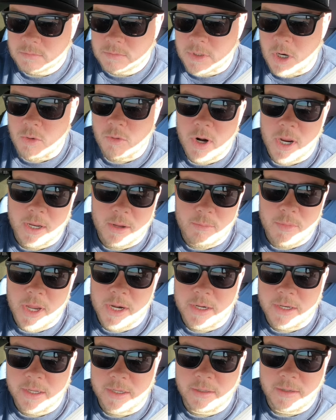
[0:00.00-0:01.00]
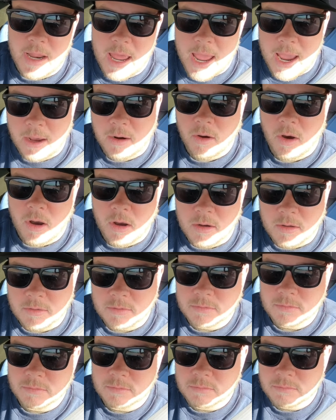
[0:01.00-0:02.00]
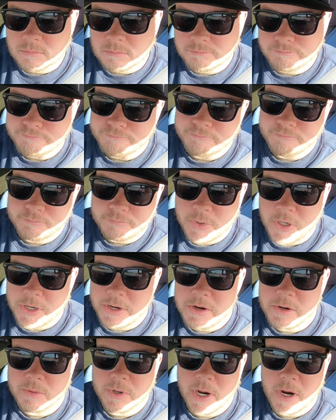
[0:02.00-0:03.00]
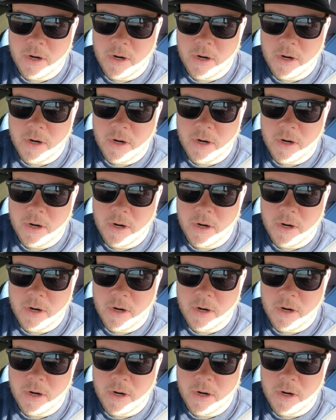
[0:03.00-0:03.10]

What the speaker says: Don't recommend it at all, but here we